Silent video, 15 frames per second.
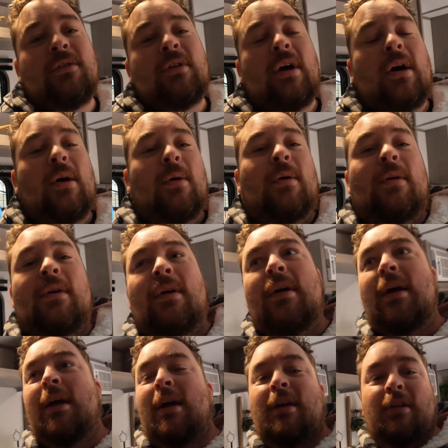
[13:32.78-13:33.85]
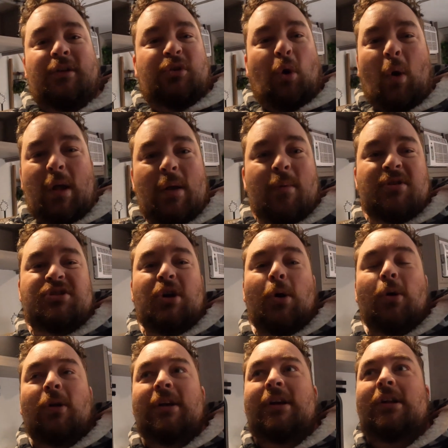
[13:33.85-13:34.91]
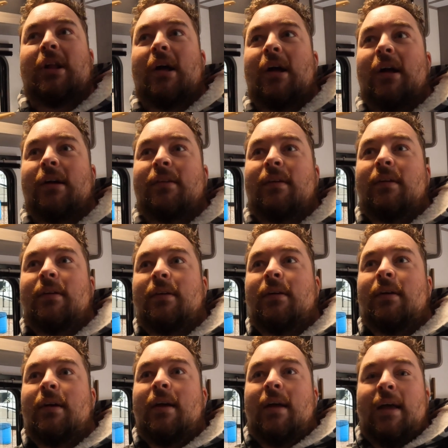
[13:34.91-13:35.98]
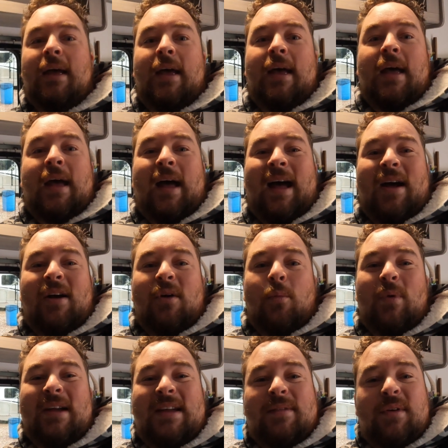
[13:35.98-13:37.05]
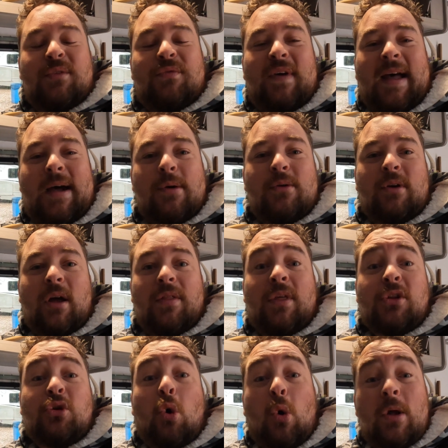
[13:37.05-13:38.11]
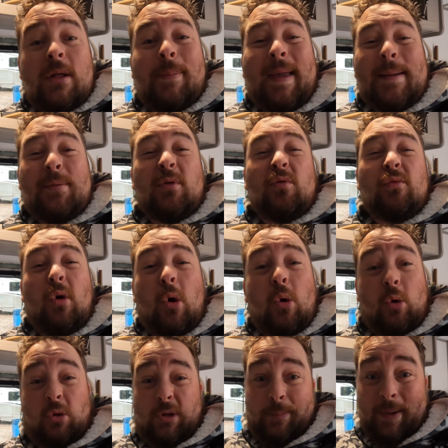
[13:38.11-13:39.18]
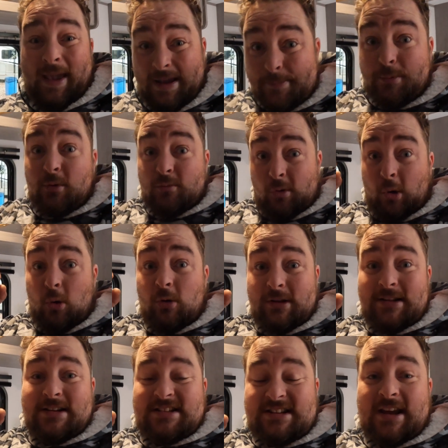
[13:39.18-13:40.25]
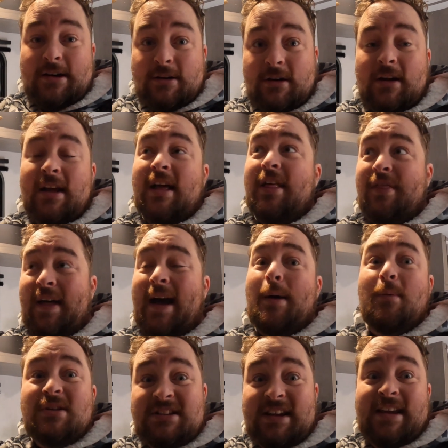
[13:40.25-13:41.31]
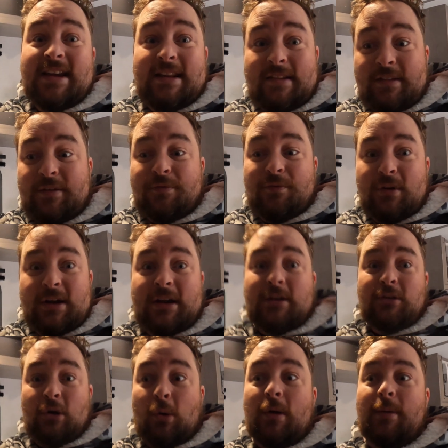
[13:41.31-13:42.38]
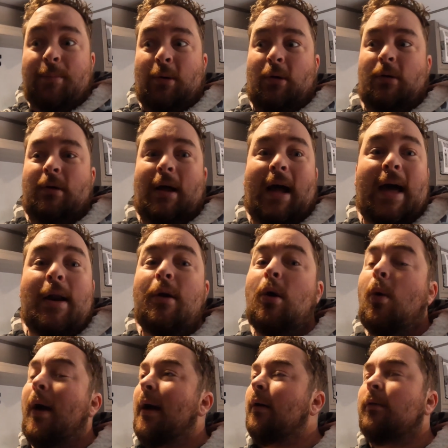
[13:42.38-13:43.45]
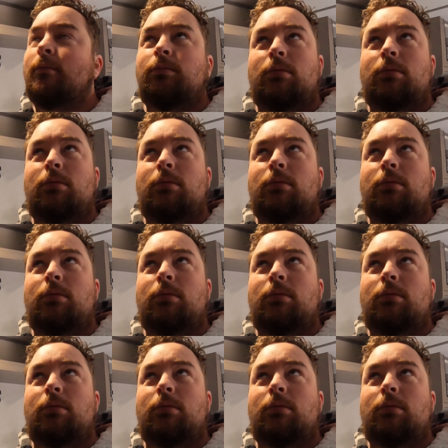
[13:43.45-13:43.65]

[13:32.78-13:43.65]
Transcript: So the toilet was totally clogged. We even found the toilet paper roll, the paper roll in the center, that was in the freaking toilet bowl. I don't know how.